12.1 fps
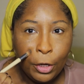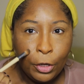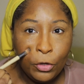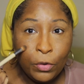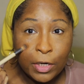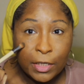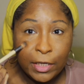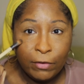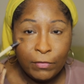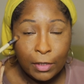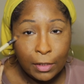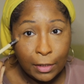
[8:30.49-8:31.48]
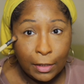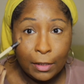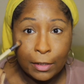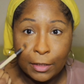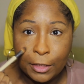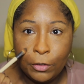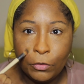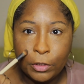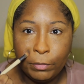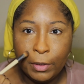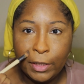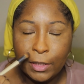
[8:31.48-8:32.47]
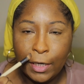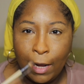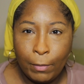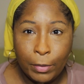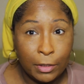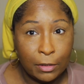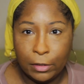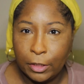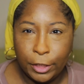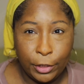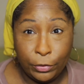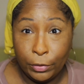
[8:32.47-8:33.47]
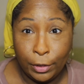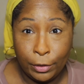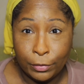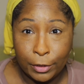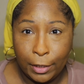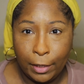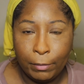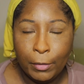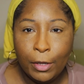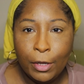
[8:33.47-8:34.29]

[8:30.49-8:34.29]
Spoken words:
You can definitely continue to blend it out, but it's going to take you a long time.